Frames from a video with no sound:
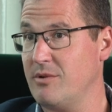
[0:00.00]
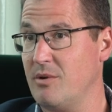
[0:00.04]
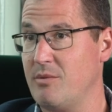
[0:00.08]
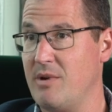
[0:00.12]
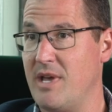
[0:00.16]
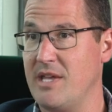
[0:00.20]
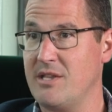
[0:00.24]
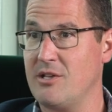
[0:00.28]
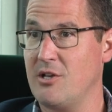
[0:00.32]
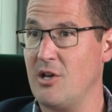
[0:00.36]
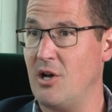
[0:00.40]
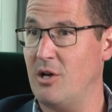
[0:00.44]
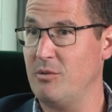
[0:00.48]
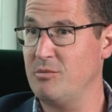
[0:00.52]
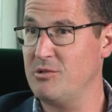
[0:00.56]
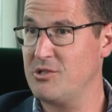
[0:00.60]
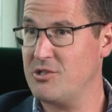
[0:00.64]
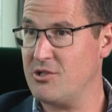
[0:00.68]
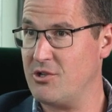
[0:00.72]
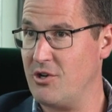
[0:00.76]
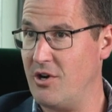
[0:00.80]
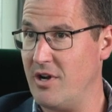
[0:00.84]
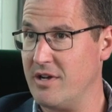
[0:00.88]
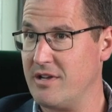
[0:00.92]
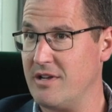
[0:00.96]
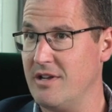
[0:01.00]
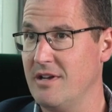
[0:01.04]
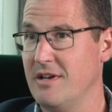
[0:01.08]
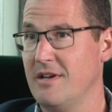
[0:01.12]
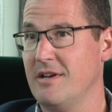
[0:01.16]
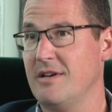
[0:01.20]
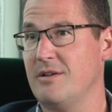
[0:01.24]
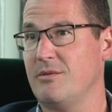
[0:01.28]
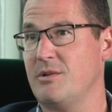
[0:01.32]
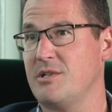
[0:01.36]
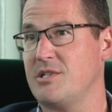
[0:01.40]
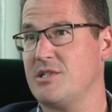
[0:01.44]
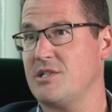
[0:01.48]
where we had the Goulburn strike,
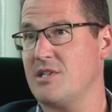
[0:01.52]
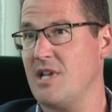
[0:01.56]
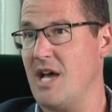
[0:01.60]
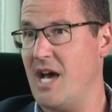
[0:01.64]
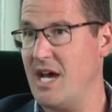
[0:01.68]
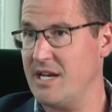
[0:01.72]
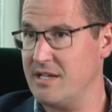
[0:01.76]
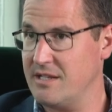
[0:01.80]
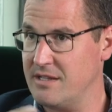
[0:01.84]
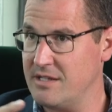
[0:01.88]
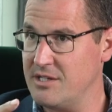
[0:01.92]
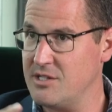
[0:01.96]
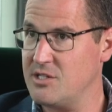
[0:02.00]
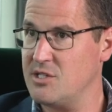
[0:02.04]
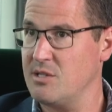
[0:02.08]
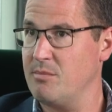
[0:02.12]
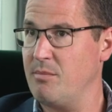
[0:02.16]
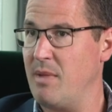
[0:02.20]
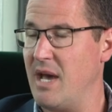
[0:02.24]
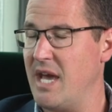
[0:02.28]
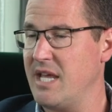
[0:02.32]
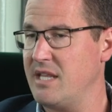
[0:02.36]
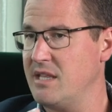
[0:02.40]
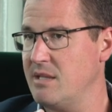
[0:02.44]
which started this debate.